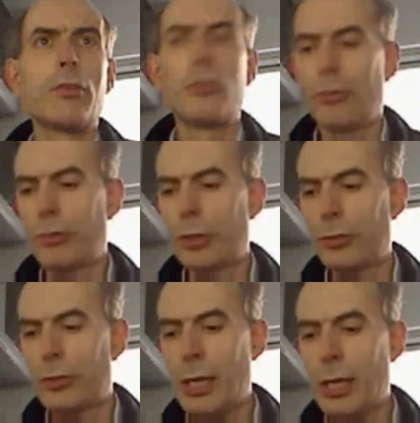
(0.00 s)

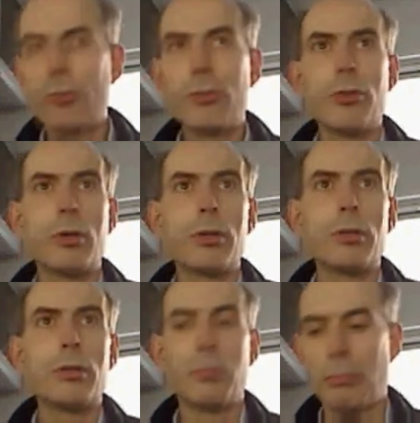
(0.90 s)
68
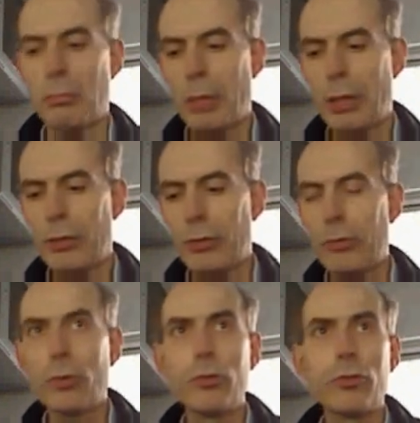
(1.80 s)

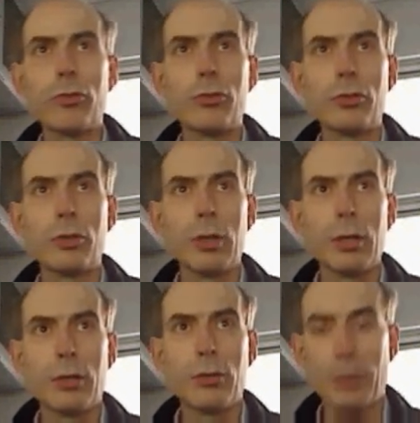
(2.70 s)
microvolts
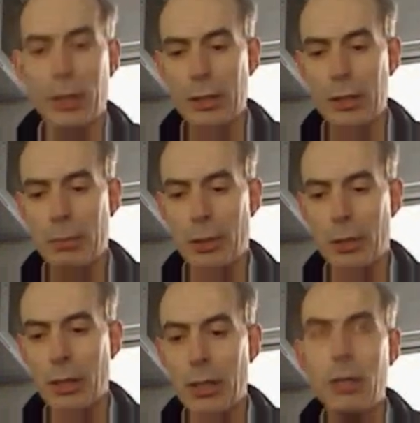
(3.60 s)
divided
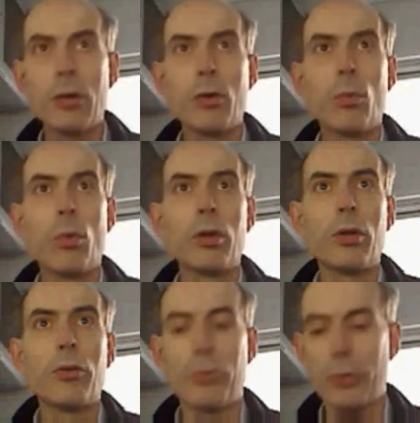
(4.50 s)
by
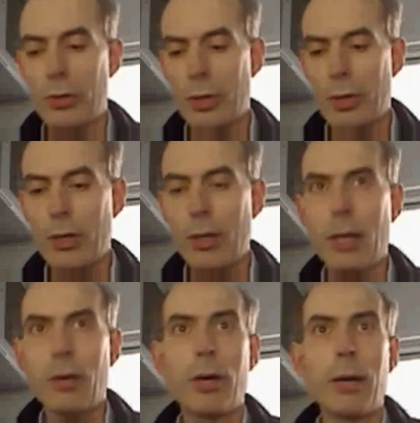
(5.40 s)
100
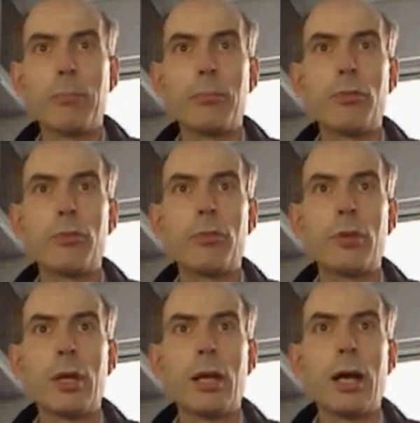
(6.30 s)
nanoamps,
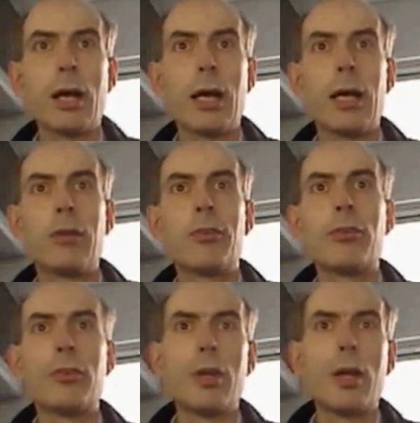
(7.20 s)
and
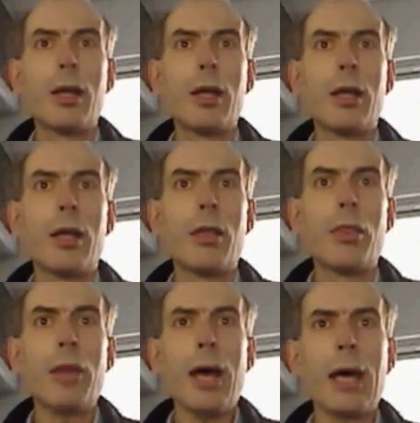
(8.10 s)

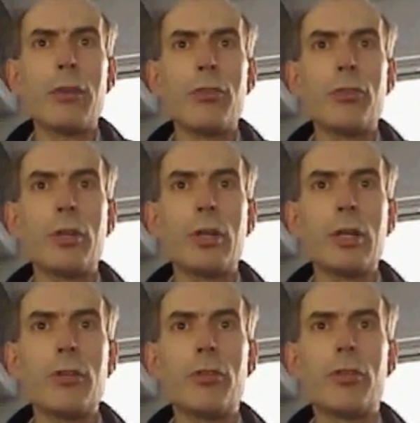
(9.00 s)
that
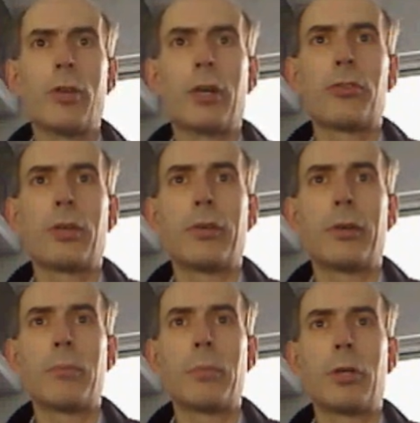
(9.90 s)
is a syntax error
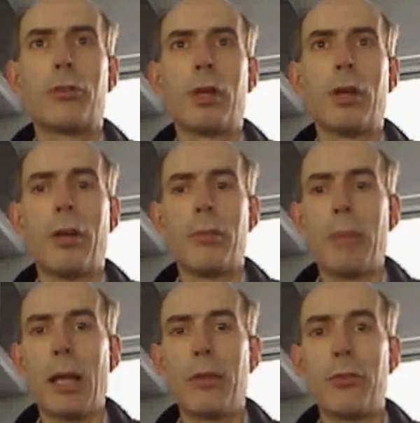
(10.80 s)
because they're
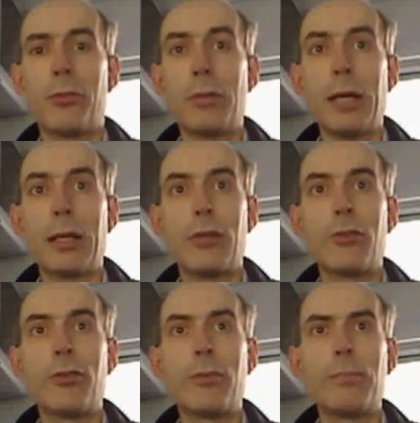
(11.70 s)
unbalanced
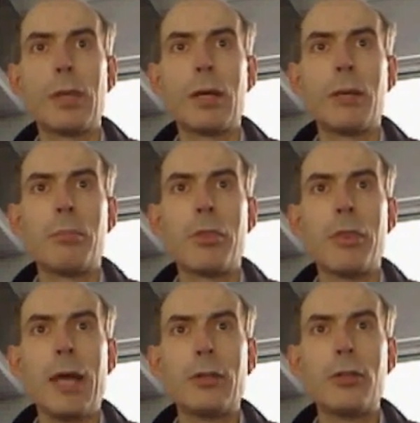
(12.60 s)
brackets. But
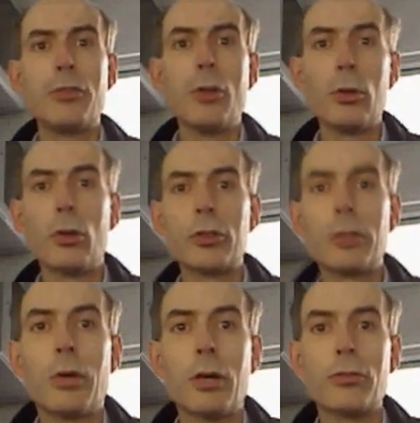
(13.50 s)
that is no longer
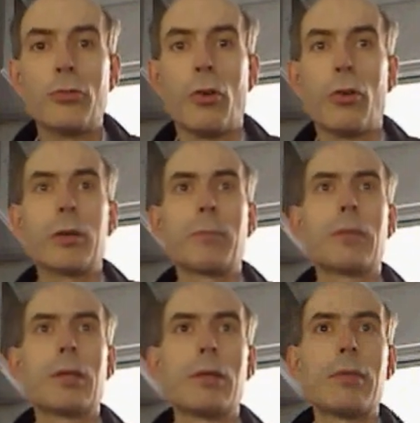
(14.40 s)
marked wrong.
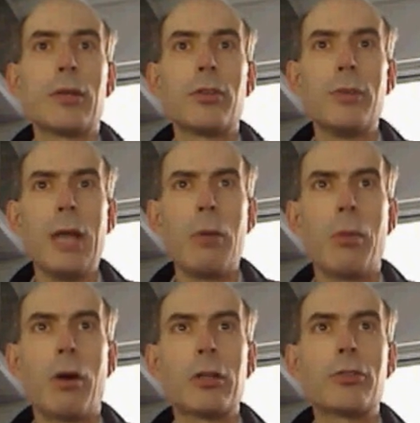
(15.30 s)
That is now
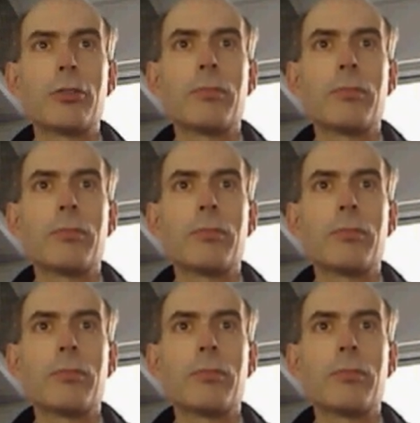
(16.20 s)
marked